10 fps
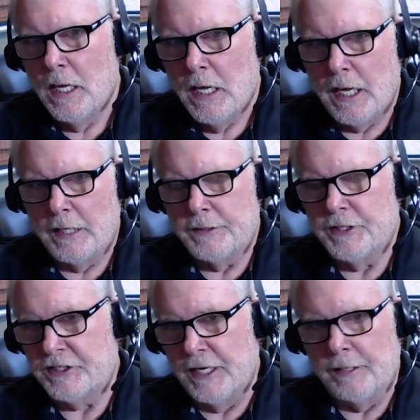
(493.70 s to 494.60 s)
and
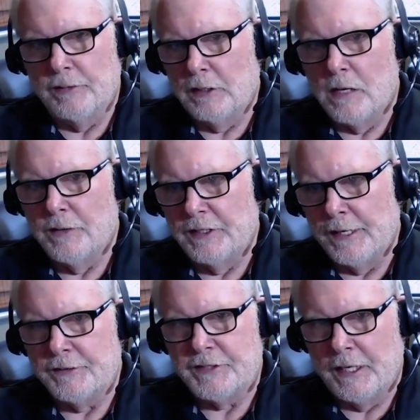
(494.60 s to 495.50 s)
just send it along with a
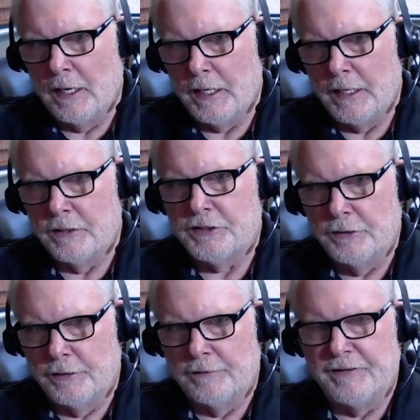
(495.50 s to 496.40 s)
letter saying, here's
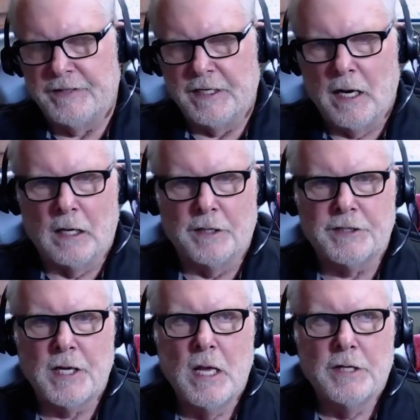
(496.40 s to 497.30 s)
$250
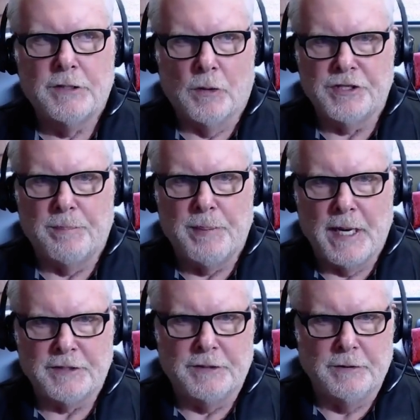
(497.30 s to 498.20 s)
towards the
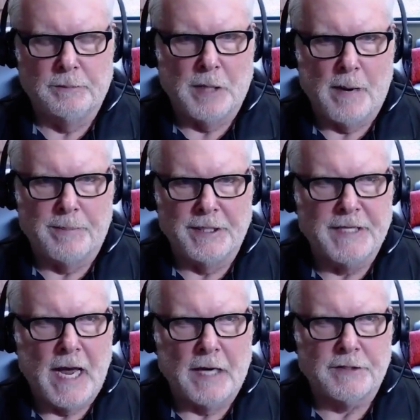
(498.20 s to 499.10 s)
past due property
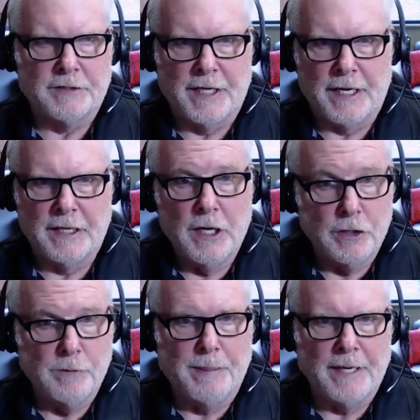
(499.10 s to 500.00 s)
taxes that
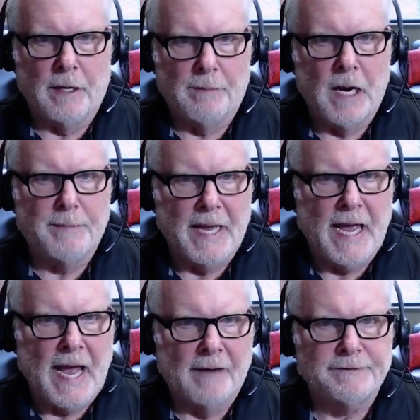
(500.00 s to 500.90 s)
you paid on my
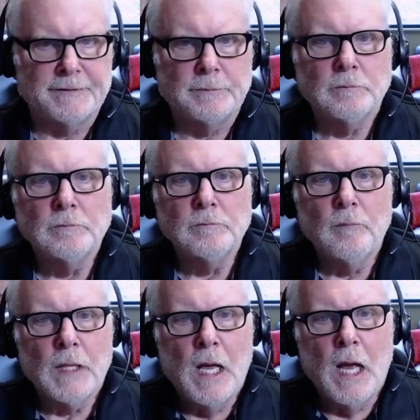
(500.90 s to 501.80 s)
behalf.
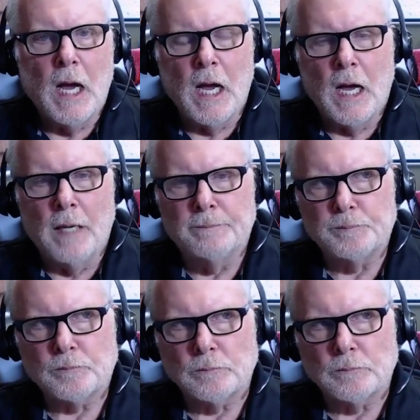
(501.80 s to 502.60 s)
And